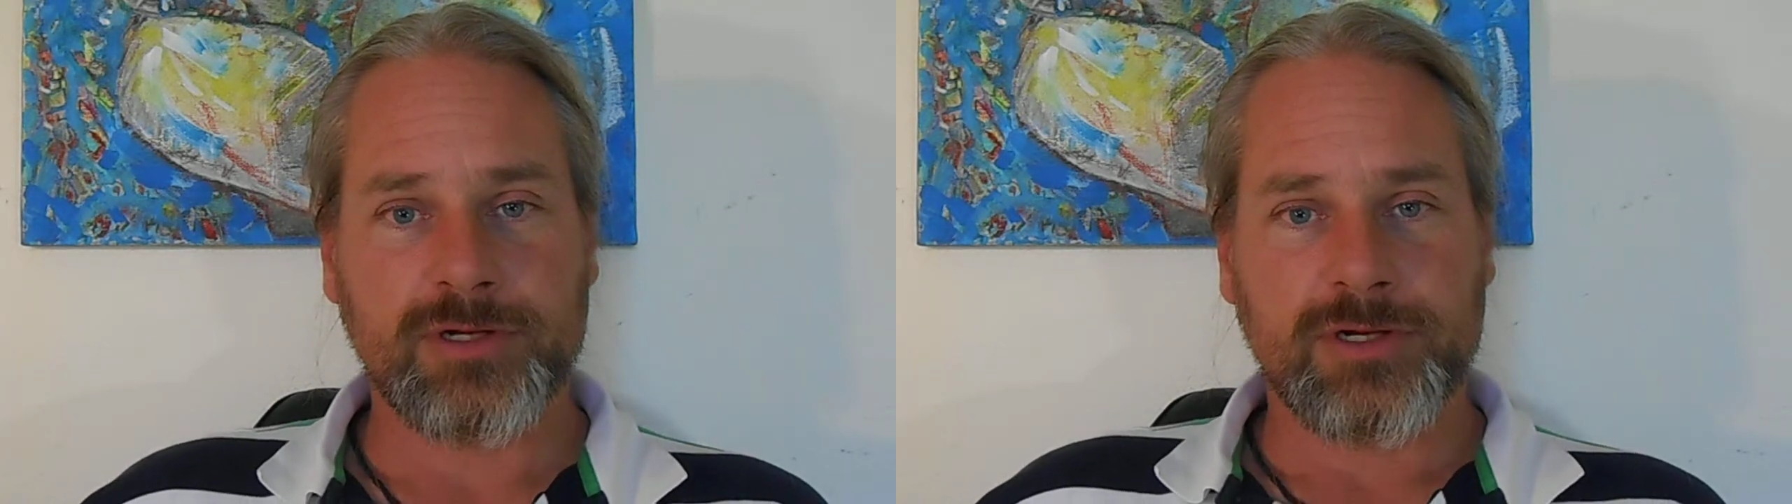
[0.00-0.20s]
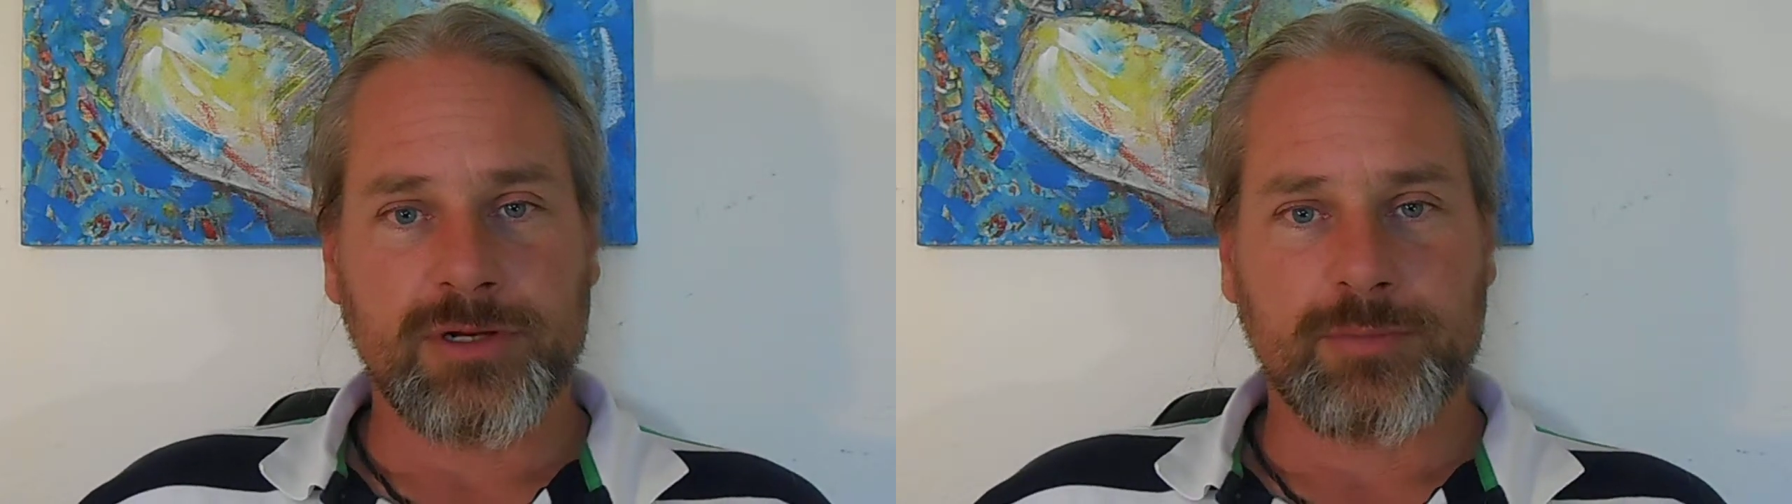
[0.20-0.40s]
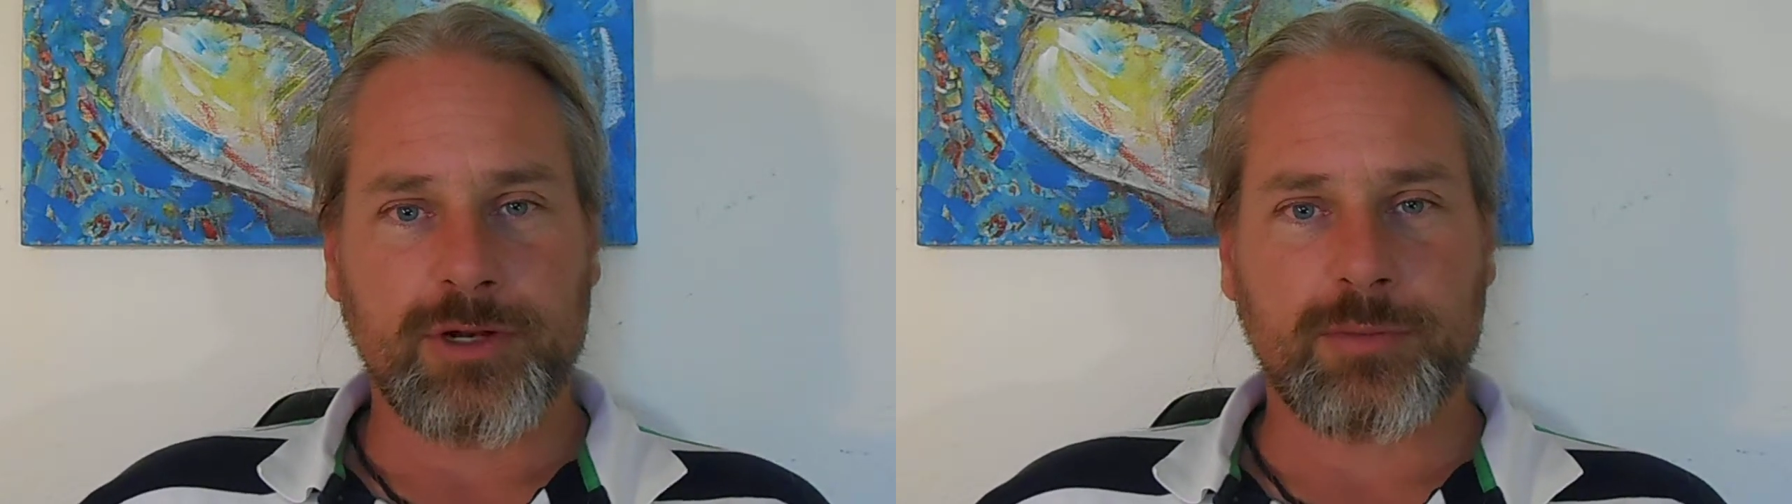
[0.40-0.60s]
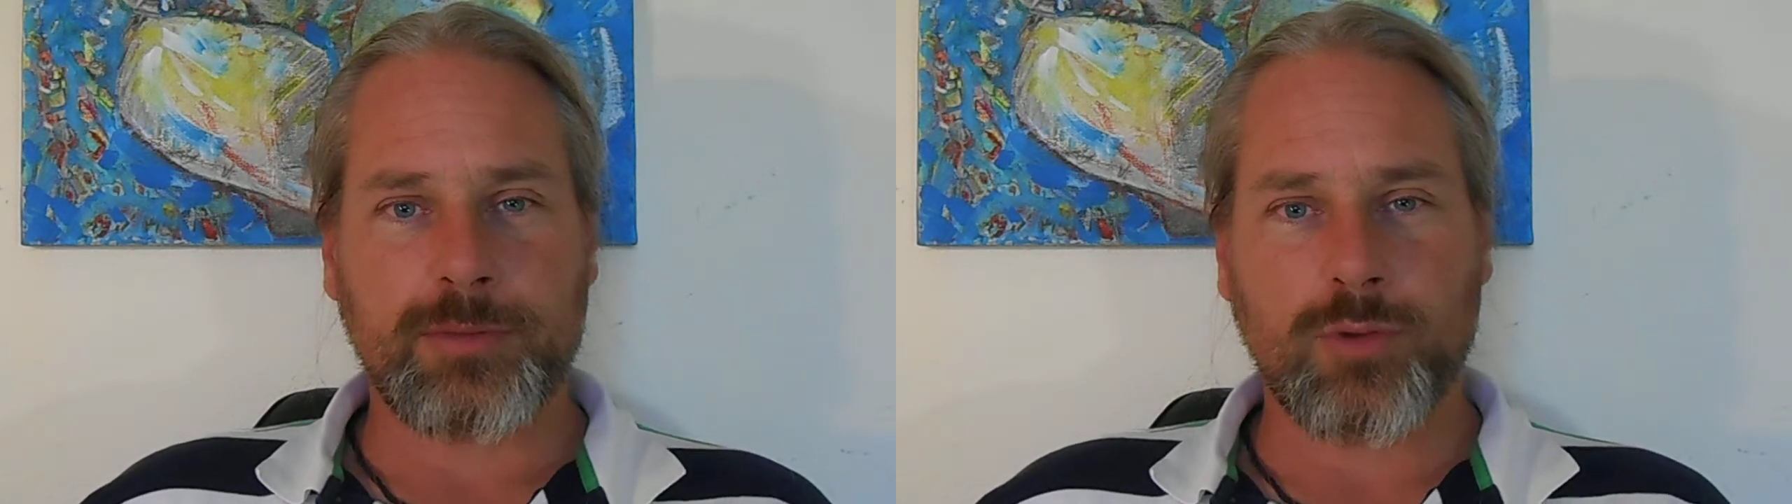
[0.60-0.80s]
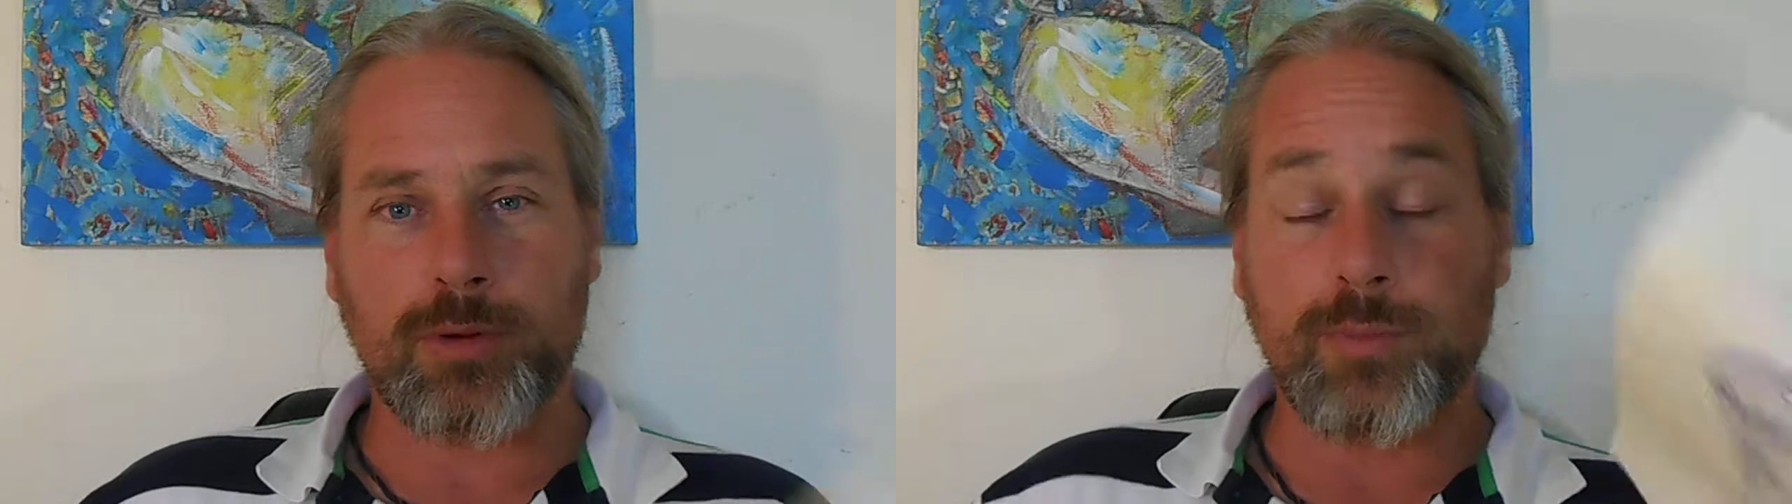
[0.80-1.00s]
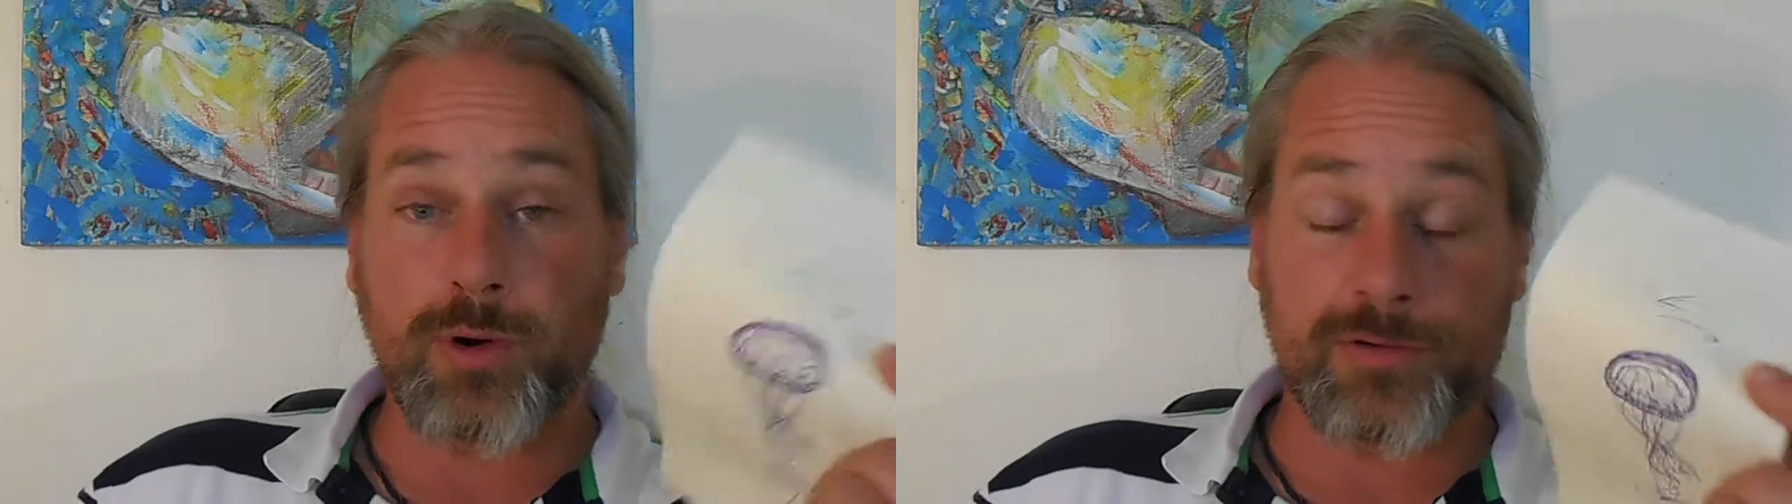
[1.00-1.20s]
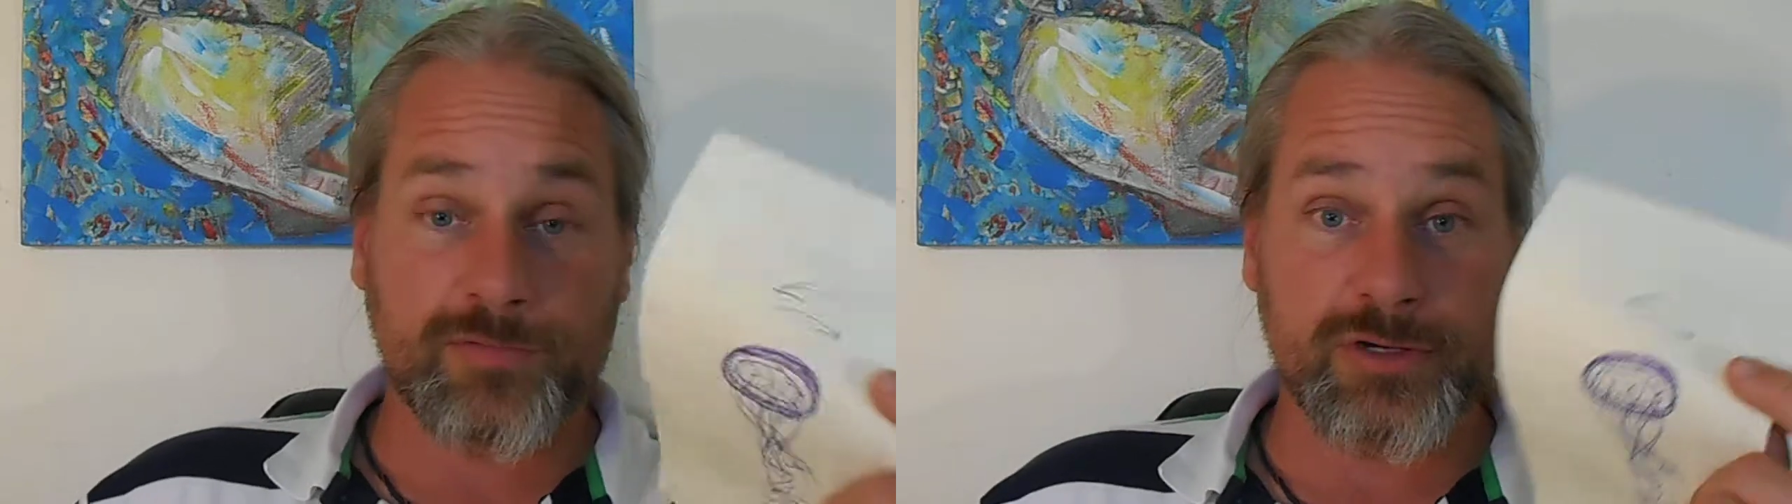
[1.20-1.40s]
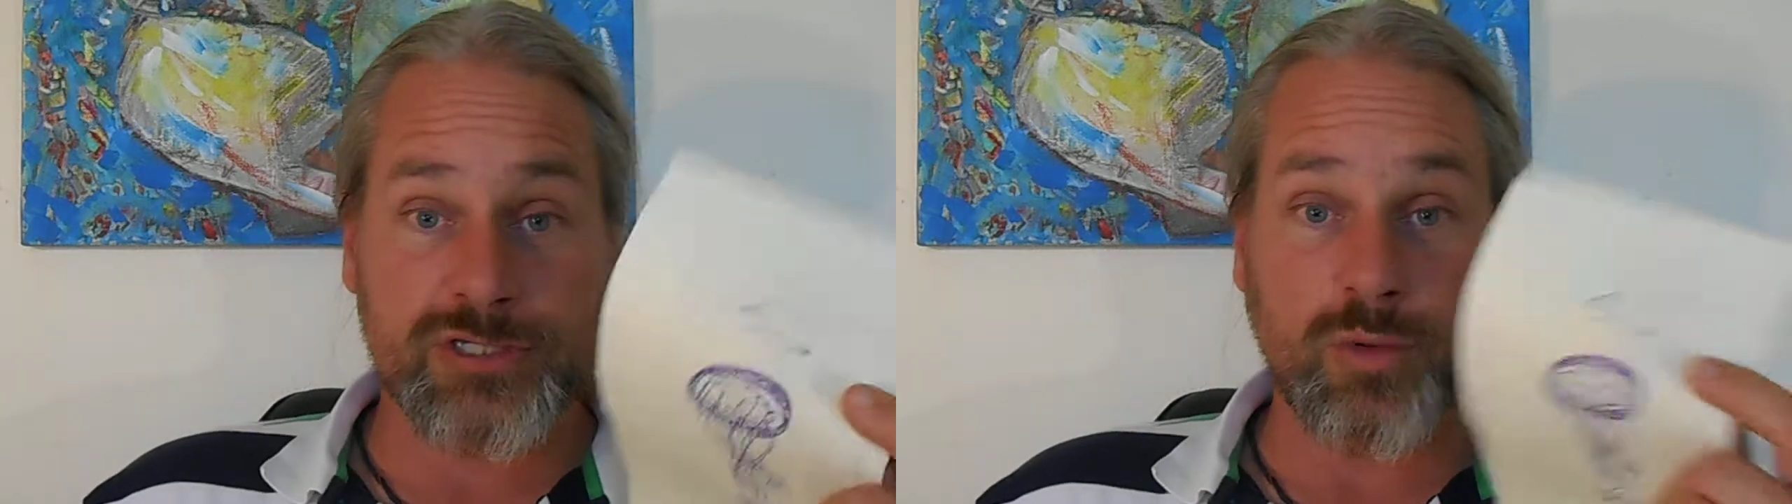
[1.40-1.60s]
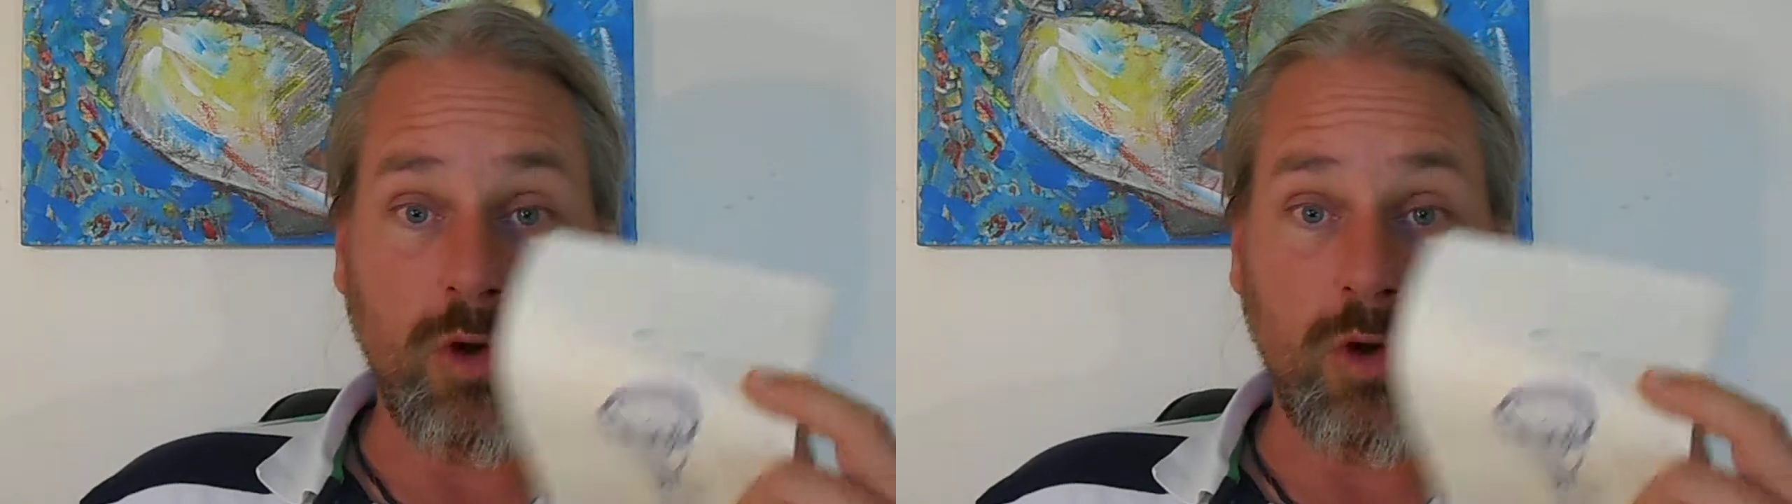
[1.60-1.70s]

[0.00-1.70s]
but it'll be more important for us to